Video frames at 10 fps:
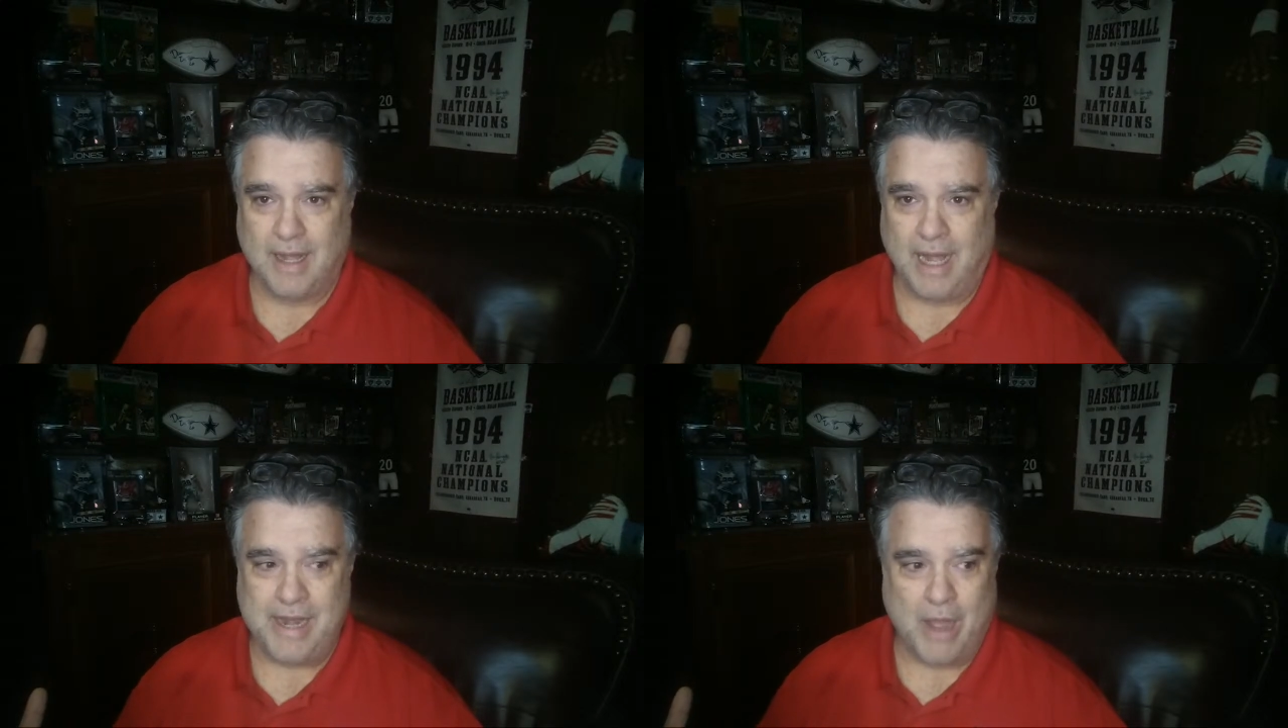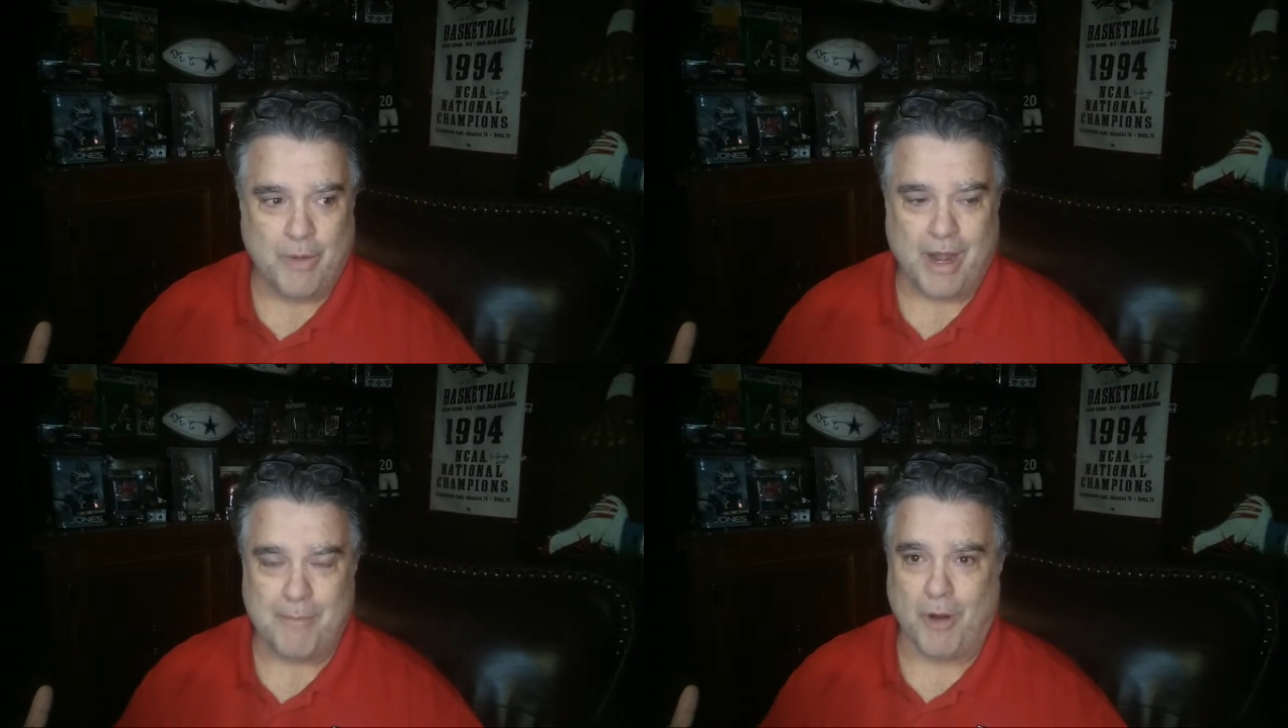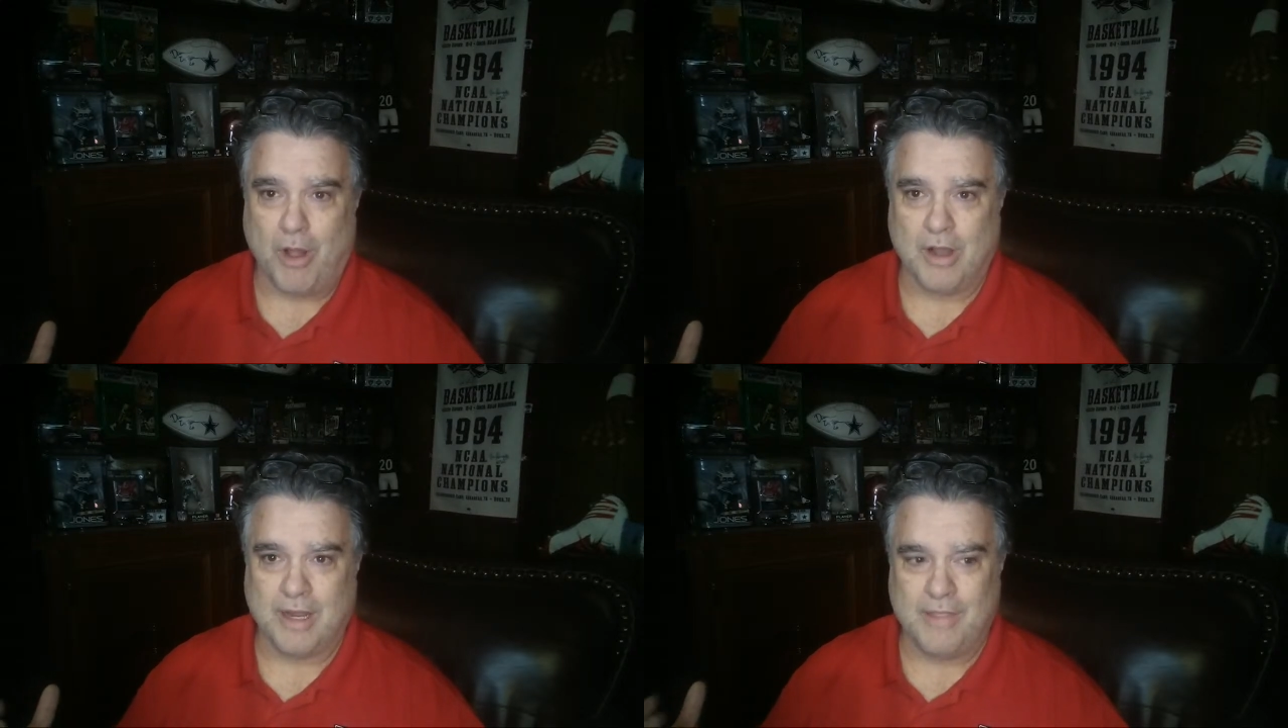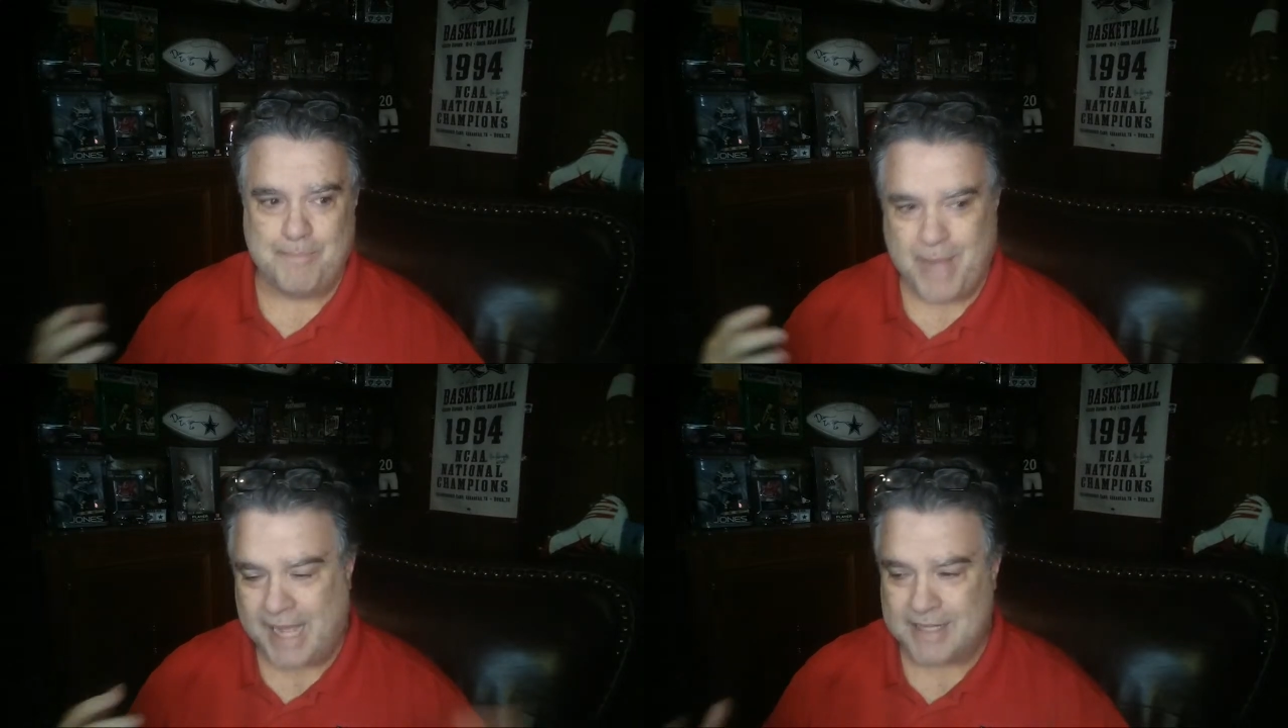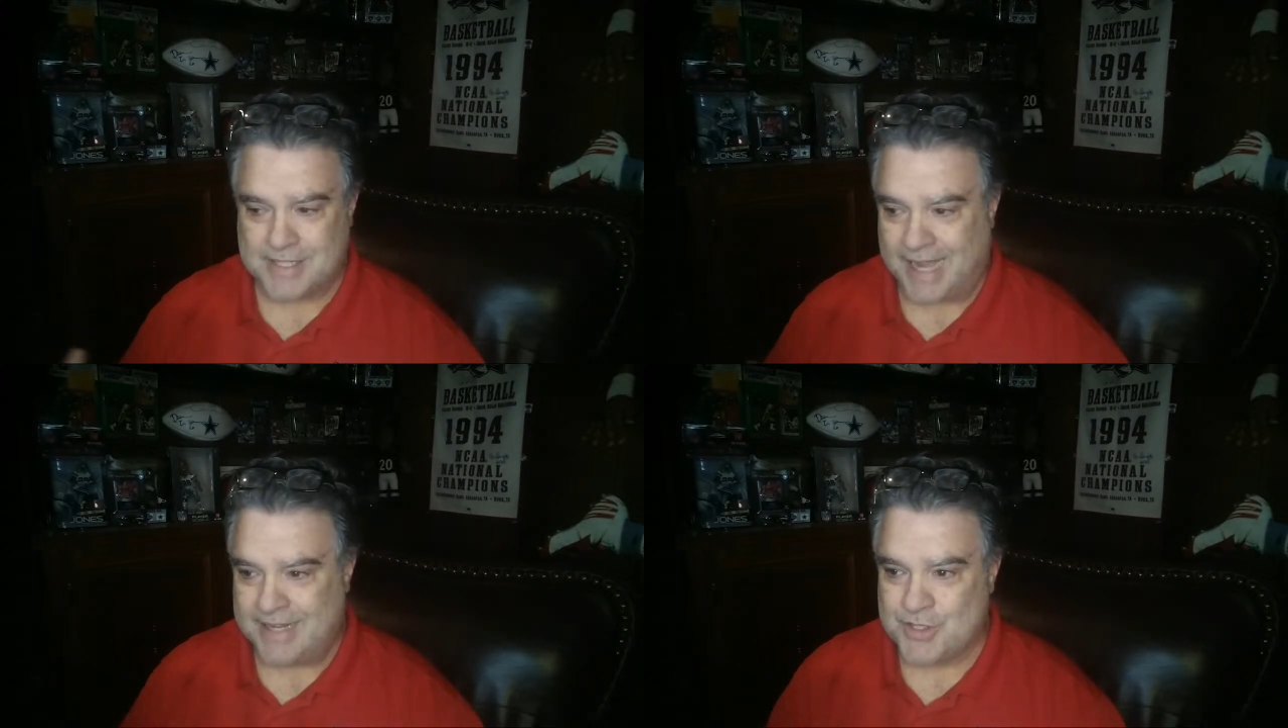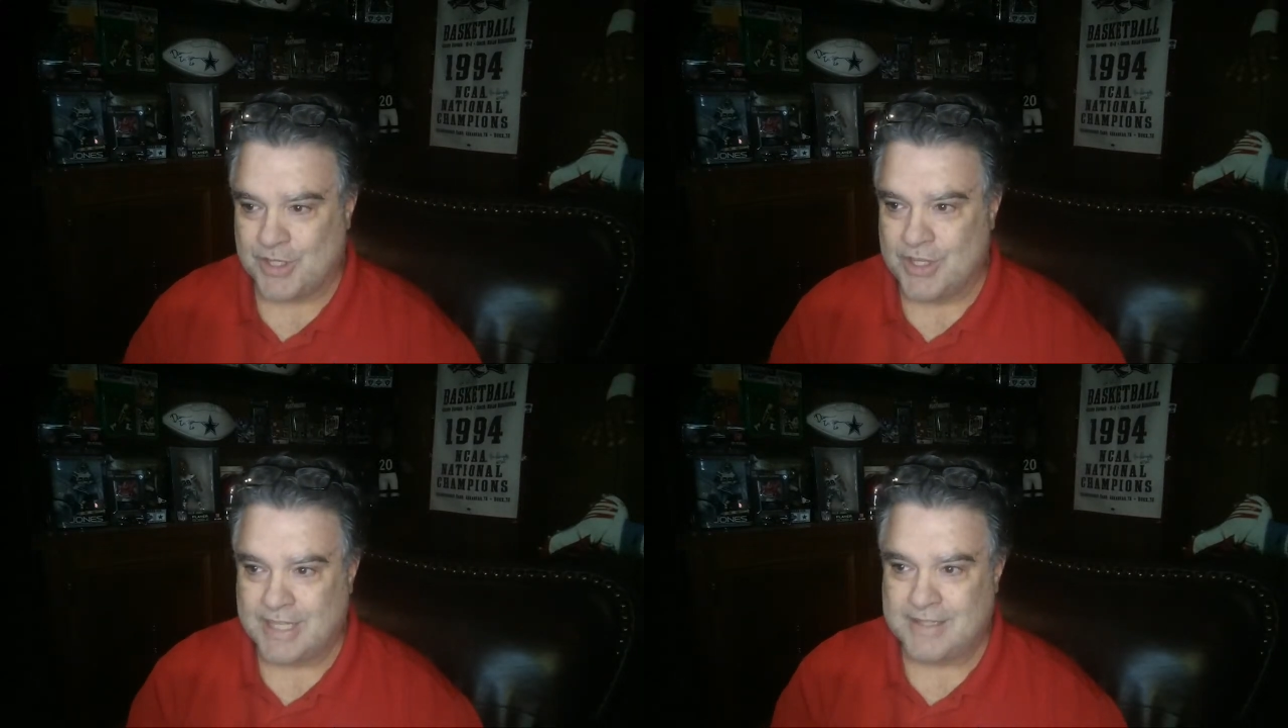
I know when I'm wrong. In the past, I used to look